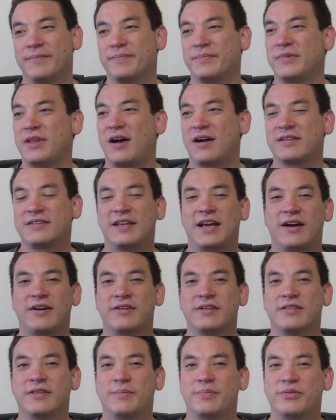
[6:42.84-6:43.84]
knocked
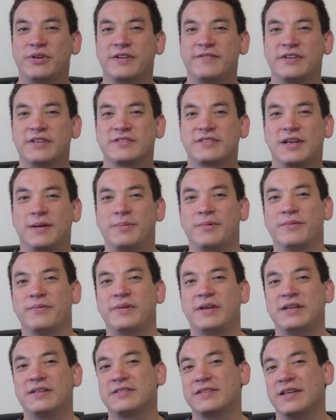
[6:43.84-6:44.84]
out in the previous couple
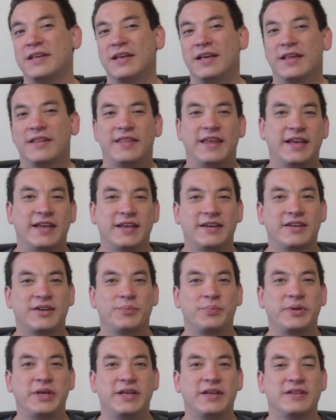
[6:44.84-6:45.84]
weeks, they can
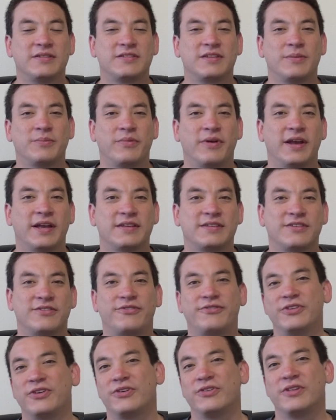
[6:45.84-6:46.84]
compete in some way to
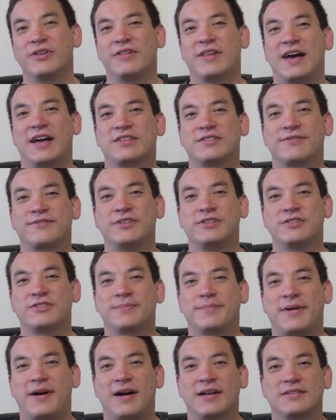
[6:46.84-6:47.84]
fill the last few
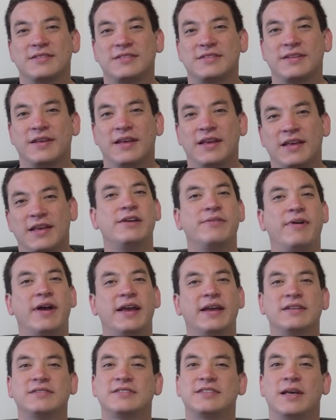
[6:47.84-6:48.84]
spots.
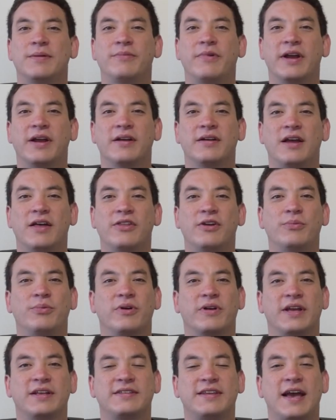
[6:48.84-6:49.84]
Anyway, in some way or another,
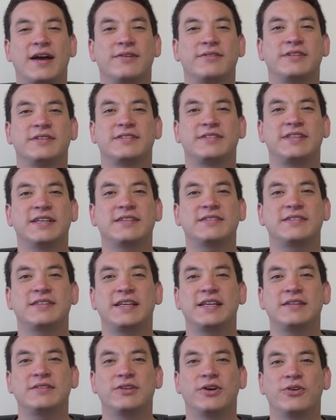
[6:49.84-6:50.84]
we'll get down to
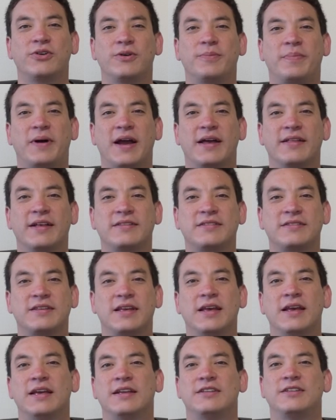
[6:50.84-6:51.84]
16 total pilots
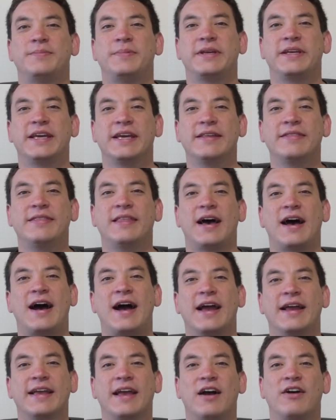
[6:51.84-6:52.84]
to begin the
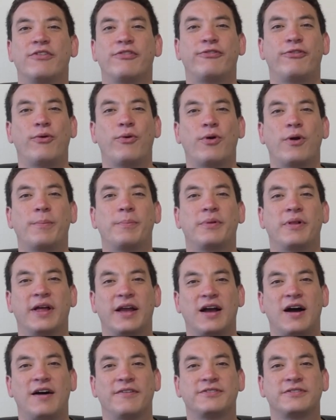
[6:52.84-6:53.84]
IGOW4
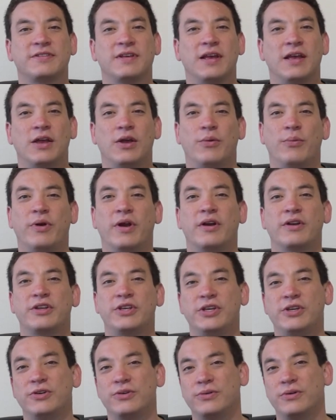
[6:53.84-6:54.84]
playoffs, where
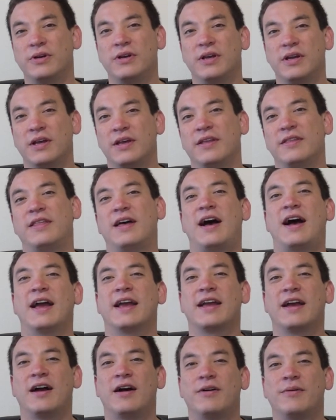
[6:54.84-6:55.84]
you, the
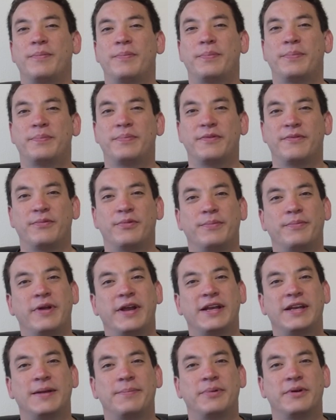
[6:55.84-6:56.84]
IGOW
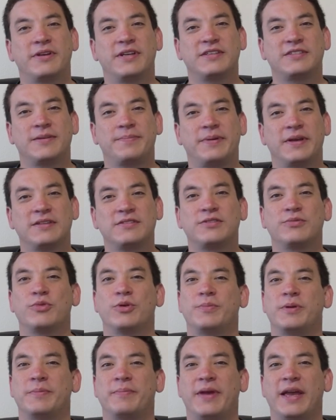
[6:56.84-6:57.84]
remaining participants,
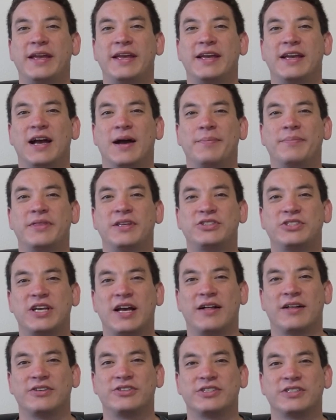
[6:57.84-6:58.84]
will be making up the
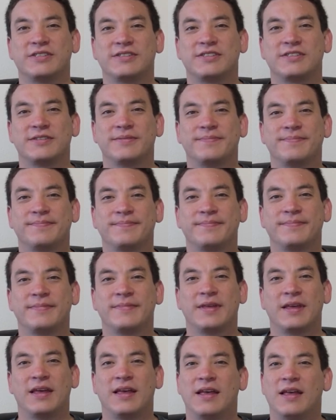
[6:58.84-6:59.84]
challenges.
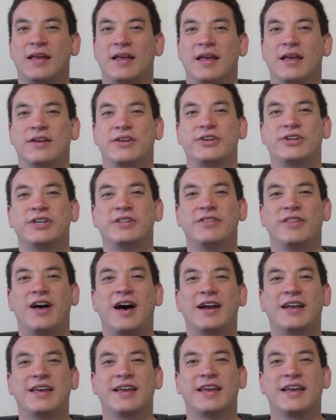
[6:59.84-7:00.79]
Good luck